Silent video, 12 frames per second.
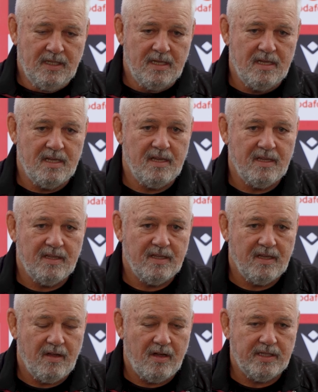
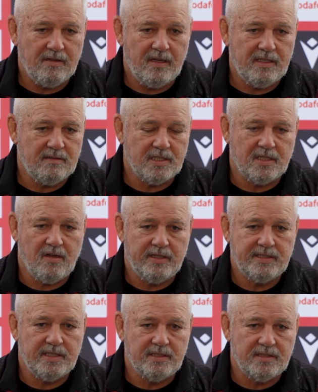I, I, look,
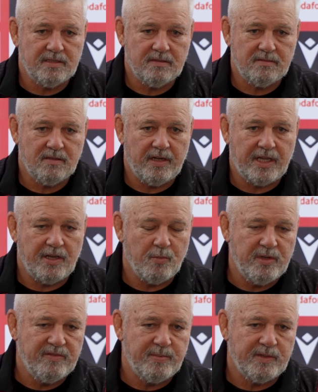I don't, I don't know.
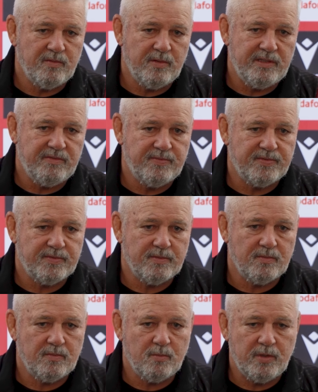We've been, we've
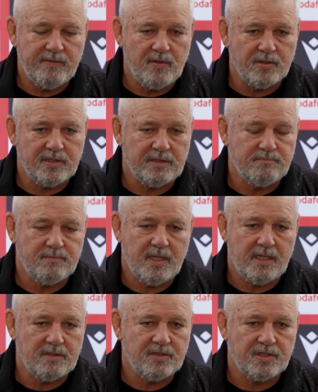we've looked at,
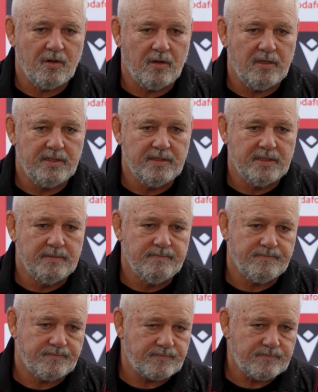at Scotland
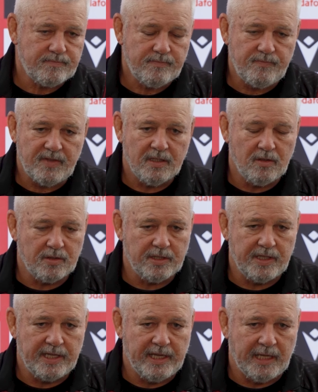and looked
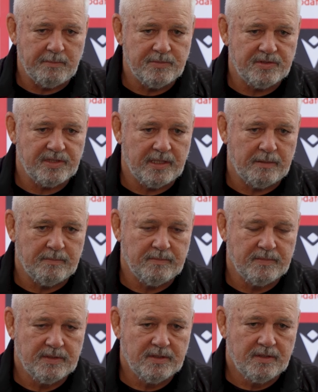at the games
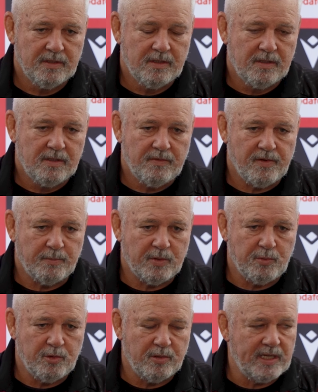um, from the
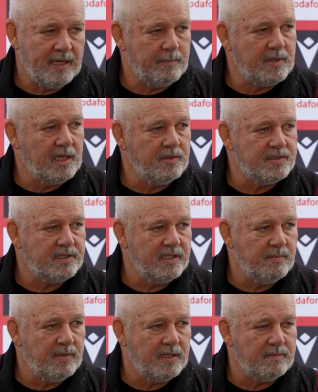World Cup
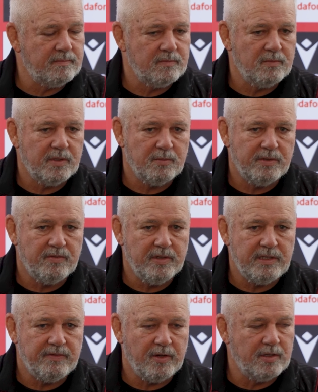closely, but we've
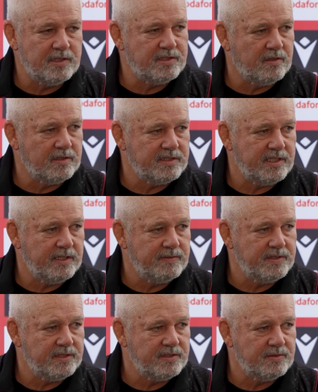really focused on
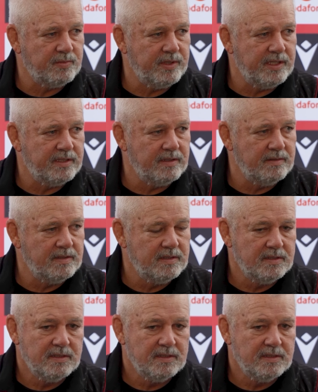ourselves this week, and